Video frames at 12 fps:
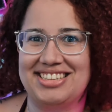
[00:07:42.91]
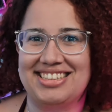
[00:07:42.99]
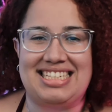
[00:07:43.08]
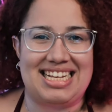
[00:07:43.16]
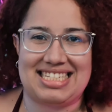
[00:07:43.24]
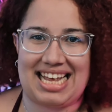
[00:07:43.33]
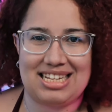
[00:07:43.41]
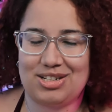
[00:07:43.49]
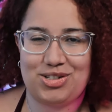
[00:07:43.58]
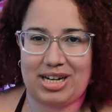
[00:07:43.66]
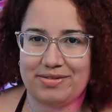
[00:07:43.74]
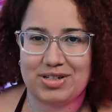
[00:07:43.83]
CSS
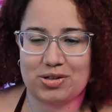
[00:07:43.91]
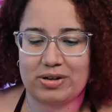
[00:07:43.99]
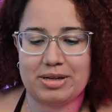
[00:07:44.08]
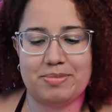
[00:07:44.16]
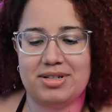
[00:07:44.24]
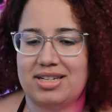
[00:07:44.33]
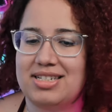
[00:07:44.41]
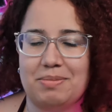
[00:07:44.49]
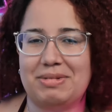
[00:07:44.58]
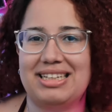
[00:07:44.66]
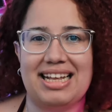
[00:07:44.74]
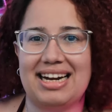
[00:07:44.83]
and JavaScript is
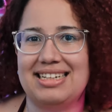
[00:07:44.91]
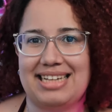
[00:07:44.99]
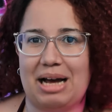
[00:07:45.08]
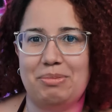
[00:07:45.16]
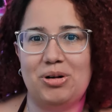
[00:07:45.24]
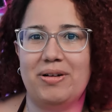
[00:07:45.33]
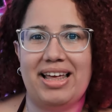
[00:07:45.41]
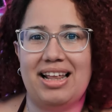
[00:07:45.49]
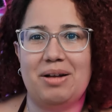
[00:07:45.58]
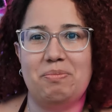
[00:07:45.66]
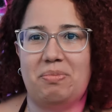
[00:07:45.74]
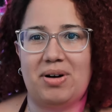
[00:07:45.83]
something that I dabble
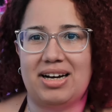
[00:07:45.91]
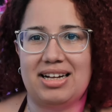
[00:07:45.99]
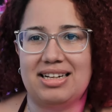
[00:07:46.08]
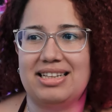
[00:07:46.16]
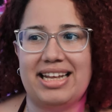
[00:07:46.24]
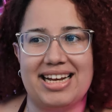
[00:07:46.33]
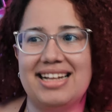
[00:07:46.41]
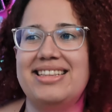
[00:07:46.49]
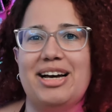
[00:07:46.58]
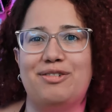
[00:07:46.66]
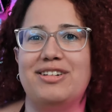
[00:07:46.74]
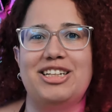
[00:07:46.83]
in, but they are
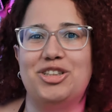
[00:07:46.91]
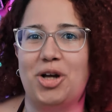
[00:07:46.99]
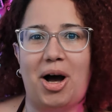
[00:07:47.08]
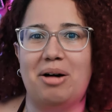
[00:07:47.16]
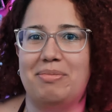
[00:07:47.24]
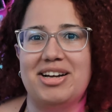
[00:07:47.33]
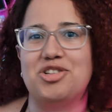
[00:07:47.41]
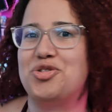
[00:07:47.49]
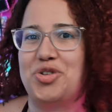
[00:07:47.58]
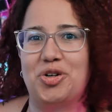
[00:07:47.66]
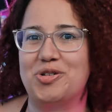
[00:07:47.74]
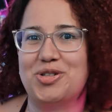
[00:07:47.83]
definitely not my
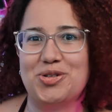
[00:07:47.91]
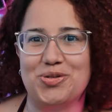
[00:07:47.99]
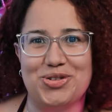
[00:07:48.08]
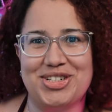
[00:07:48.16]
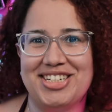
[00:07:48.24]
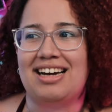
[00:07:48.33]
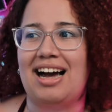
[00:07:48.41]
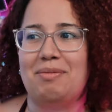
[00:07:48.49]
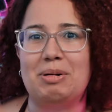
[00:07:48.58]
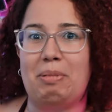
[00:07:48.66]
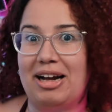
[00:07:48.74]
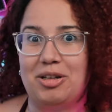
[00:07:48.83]
strong suit. I'm
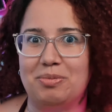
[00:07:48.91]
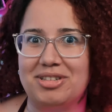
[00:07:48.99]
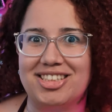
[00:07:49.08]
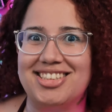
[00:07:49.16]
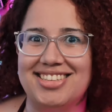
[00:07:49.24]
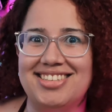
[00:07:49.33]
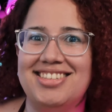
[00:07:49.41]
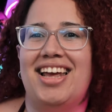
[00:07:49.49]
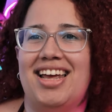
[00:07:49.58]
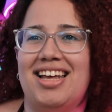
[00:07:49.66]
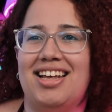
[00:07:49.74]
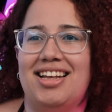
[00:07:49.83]
a Python person.
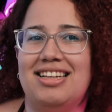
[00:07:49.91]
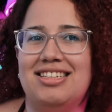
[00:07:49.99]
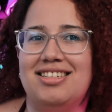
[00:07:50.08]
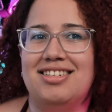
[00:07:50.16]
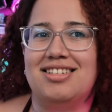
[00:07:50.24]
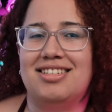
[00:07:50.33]
And